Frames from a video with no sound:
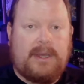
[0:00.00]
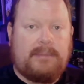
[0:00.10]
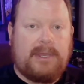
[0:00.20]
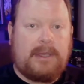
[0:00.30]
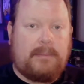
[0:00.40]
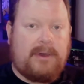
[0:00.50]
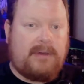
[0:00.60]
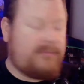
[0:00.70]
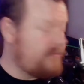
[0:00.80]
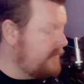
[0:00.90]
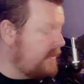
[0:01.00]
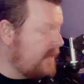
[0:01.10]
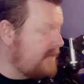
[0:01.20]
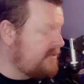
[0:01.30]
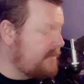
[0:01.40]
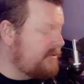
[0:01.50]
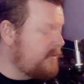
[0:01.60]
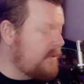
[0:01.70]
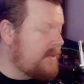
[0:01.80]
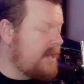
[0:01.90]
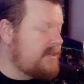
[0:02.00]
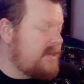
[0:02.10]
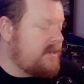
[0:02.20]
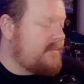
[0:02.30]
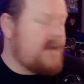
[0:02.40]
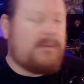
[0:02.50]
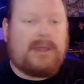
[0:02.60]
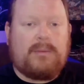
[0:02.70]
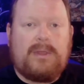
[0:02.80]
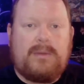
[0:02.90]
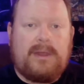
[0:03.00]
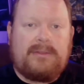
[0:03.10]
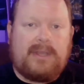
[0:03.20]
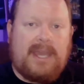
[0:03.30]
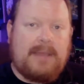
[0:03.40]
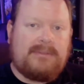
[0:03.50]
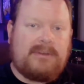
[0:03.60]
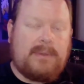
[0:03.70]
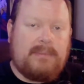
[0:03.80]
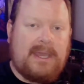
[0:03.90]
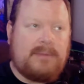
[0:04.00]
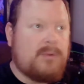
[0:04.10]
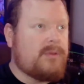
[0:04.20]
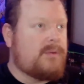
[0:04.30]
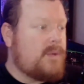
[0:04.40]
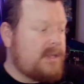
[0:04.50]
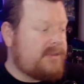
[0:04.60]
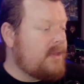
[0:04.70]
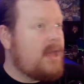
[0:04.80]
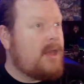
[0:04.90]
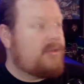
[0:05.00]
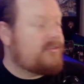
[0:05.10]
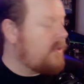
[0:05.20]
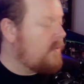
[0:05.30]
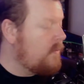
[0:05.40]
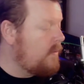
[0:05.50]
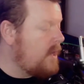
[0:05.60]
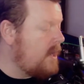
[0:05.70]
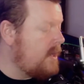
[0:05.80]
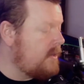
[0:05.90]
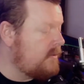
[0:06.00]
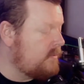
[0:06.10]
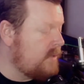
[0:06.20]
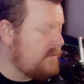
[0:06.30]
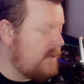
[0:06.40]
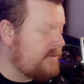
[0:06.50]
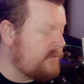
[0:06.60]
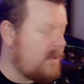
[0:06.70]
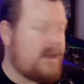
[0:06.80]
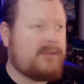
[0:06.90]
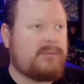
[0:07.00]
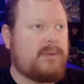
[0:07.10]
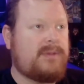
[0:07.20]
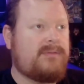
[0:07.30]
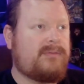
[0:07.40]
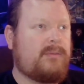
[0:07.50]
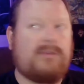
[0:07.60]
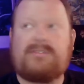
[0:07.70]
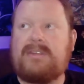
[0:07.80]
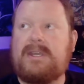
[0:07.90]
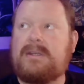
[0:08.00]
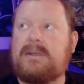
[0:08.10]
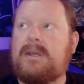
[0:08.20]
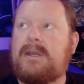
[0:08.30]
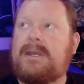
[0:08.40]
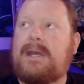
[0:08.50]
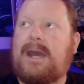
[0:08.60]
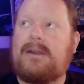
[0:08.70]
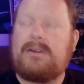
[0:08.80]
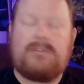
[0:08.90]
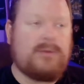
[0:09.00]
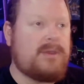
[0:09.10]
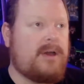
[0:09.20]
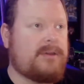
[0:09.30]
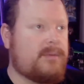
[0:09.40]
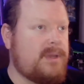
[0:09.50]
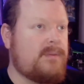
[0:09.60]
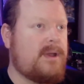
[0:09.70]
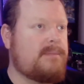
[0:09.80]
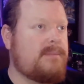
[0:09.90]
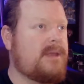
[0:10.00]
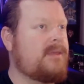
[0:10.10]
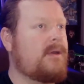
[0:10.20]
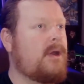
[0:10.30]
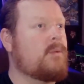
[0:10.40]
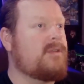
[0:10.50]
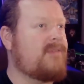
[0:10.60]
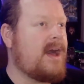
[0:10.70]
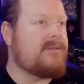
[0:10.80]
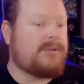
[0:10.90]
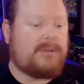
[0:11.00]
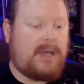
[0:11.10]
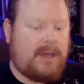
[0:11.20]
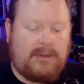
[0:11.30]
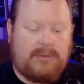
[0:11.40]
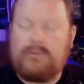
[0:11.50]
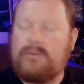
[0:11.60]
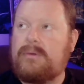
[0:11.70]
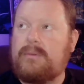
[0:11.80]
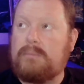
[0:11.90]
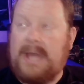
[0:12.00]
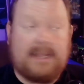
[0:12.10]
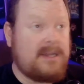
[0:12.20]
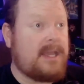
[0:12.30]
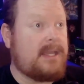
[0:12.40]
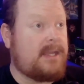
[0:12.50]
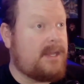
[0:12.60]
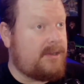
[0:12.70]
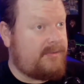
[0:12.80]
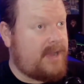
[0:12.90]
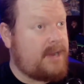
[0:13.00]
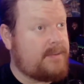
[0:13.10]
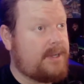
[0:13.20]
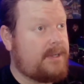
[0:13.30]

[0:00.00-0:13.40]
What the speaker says: of pick up off the last episode. We were kind of talking about like reruns and games that have been made more than once. So reruns wise, we've seen, I don't know if you'd call it a rerun, but a revival of Black Knight and Elvira,